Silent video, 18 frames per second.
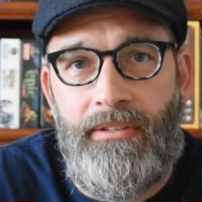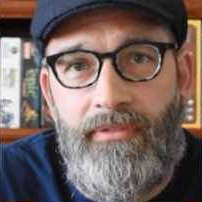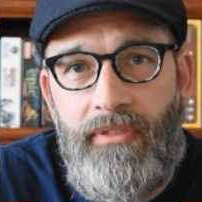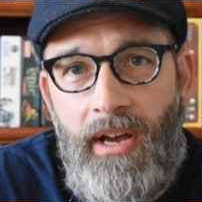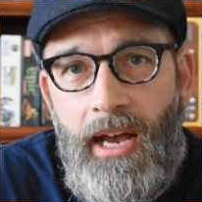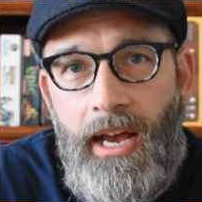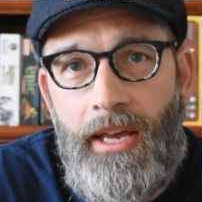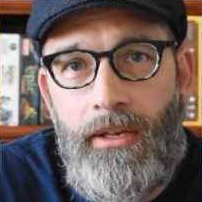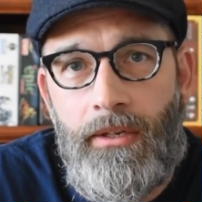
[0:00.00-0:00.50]

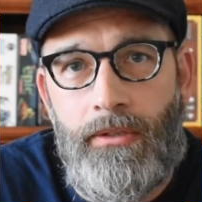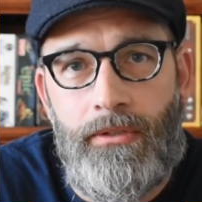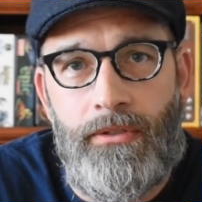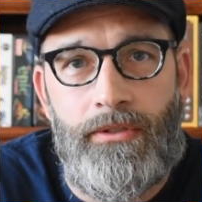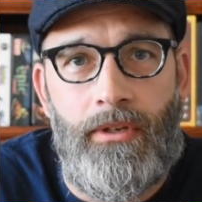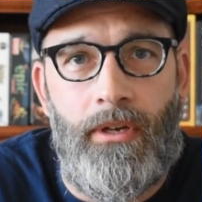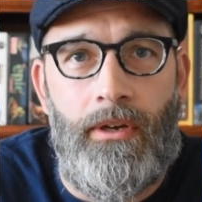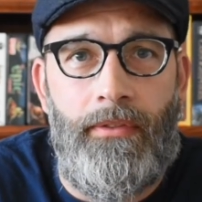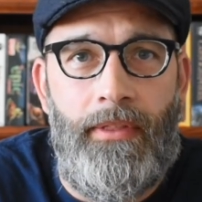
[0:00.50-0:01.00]

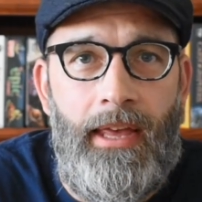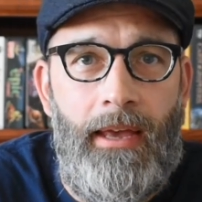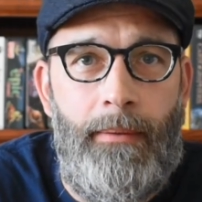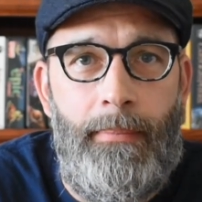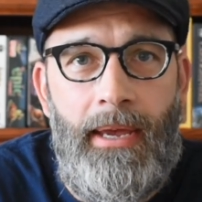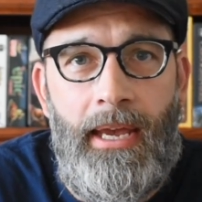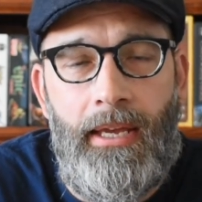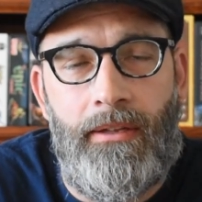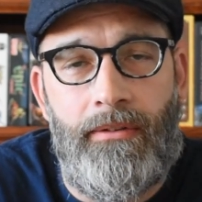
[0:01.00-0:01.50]
files, all
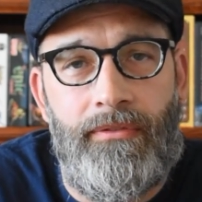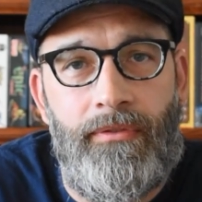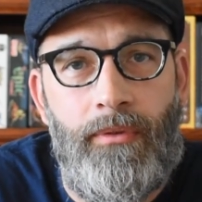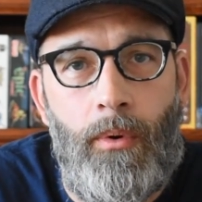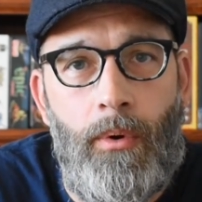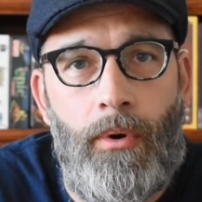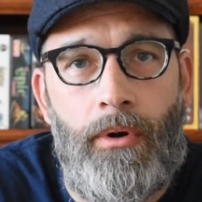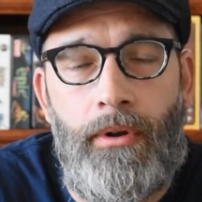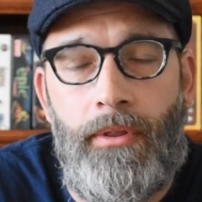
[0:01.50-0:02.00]
that back and
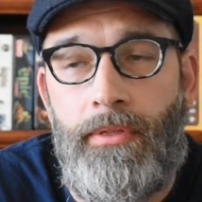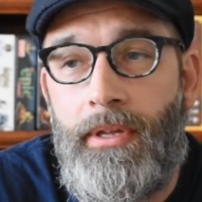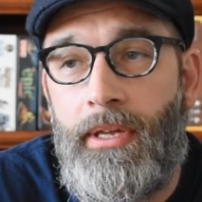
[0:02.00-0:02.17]
forth.